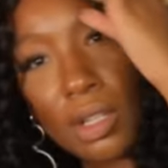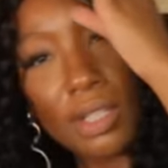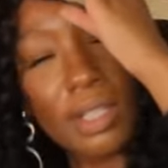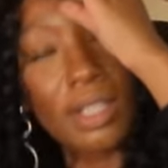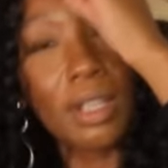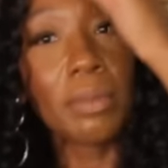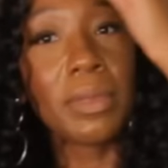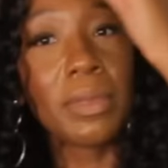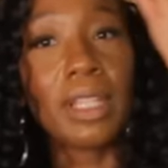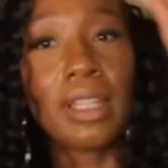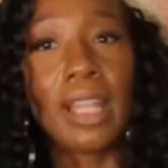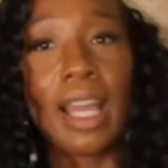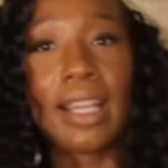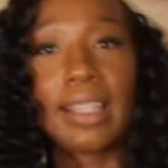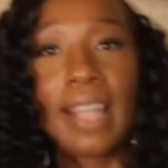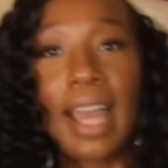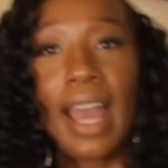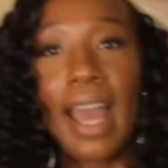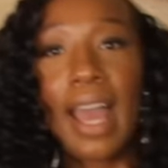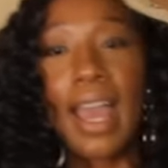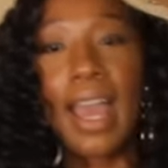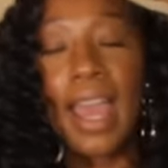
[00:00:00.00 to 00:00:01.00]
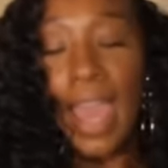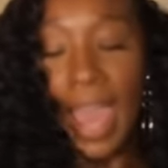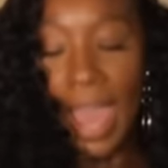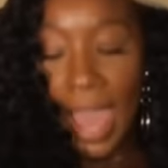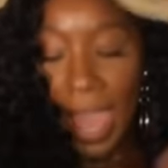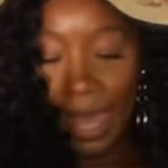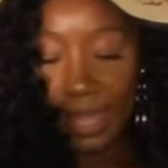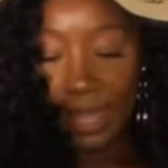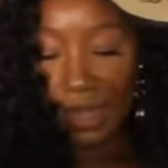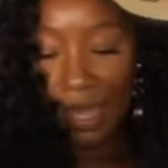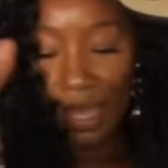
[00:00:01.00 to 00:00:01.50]
or something like that.
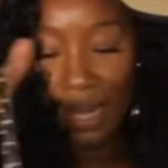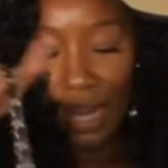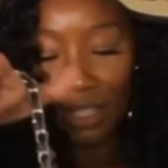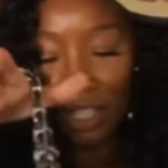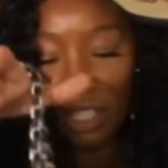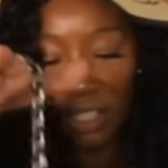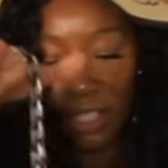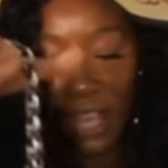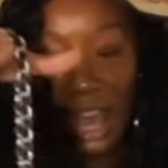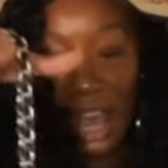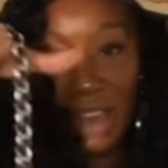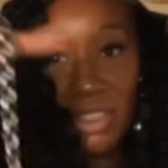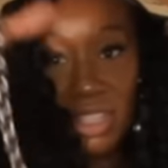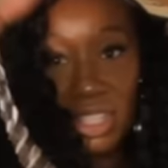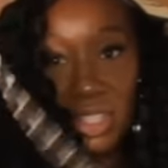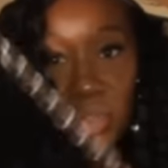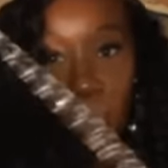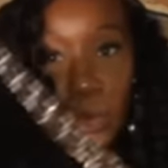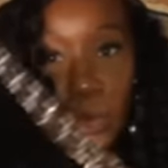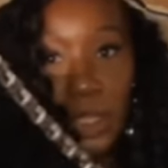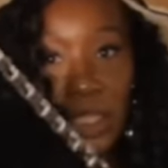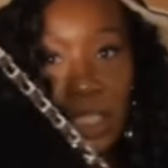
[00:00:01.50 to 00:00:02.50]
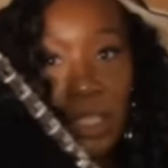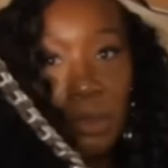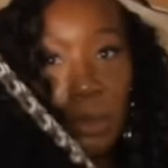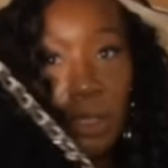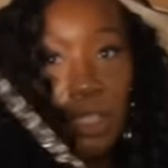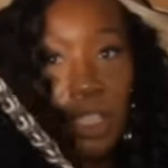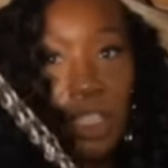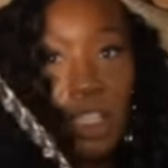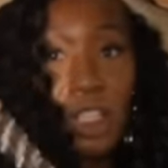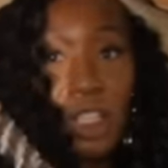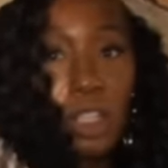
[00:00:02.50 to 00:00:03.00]
And then I just have this
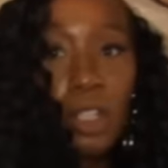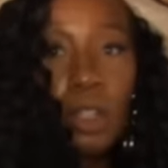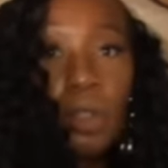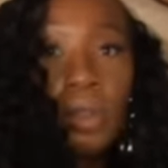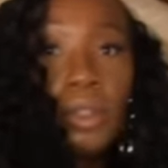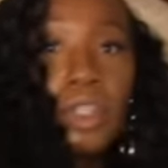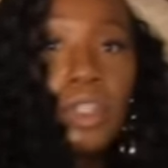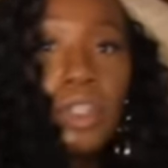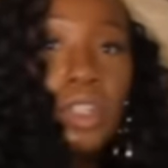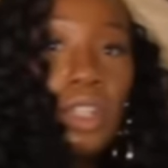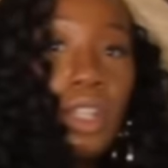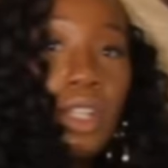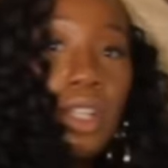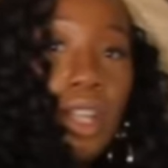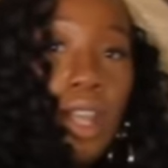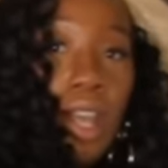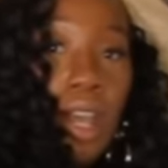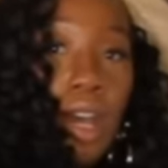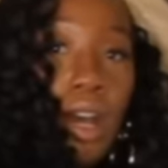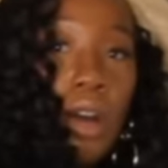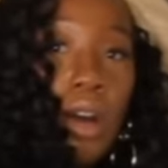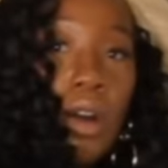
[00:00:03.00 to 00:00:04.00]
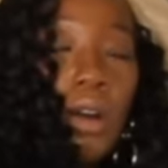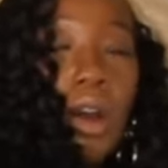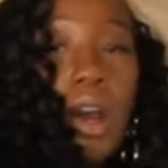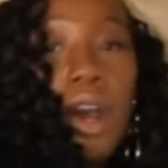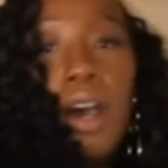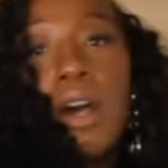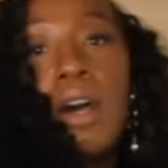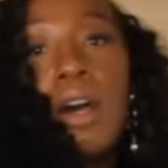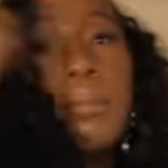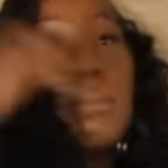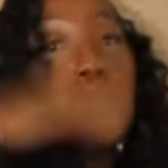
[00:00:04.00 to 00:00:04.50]
really cute
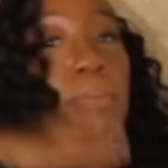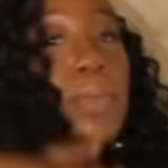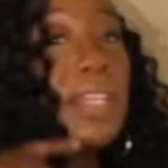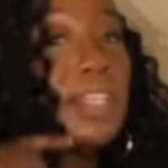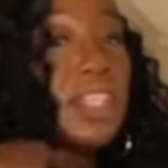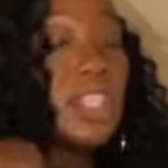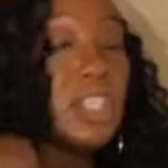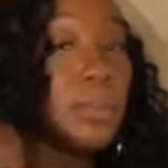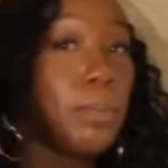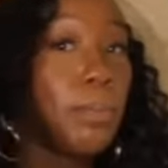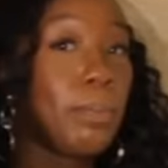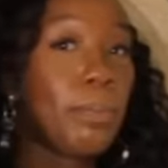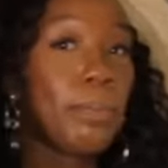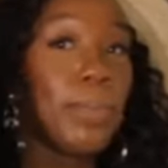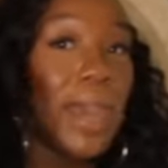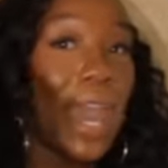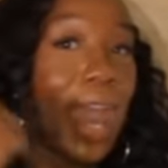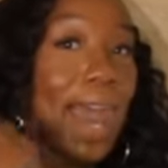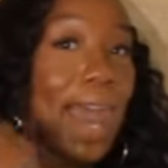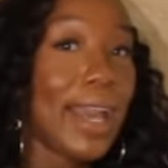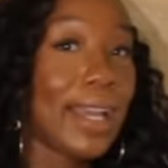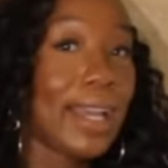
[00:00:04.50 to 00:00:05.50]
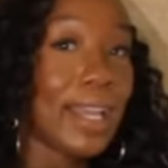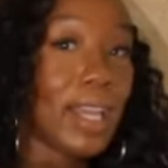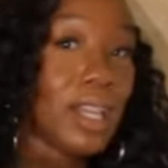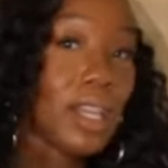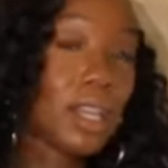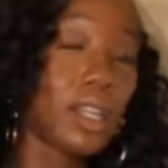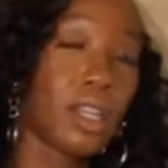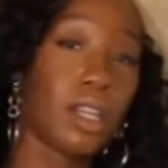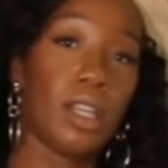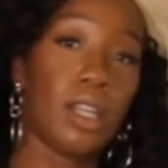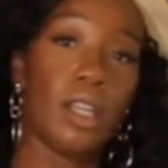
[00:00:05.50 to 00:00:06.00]
Chanel beach bag
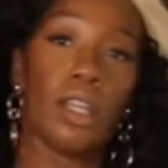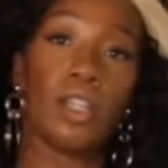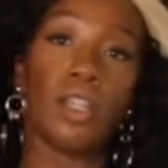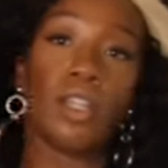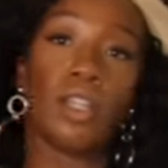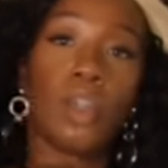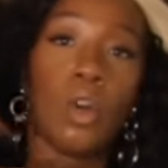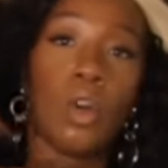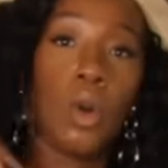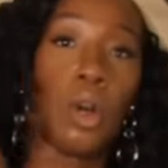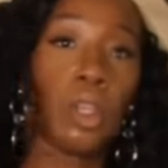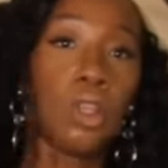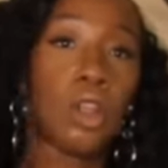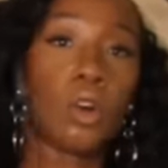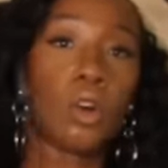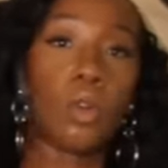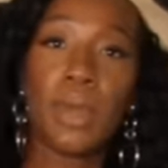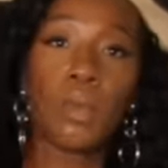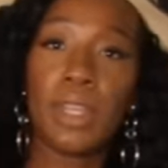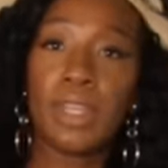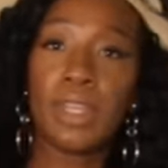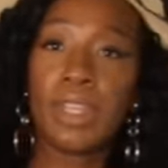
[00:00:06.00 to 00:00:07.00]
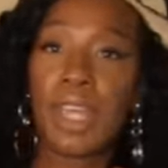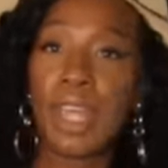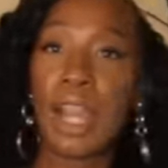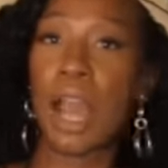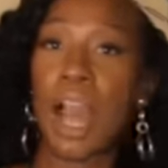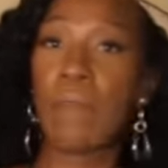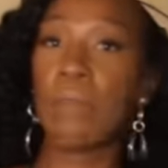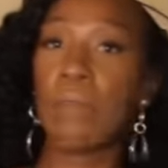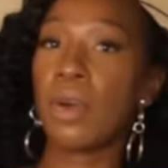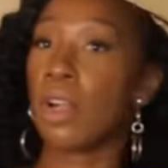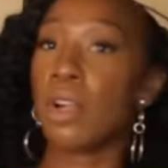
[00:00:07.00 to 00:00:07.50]
to go along with it.
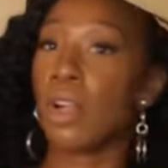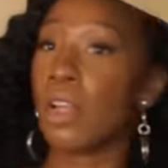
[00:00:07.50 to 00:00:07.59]
I put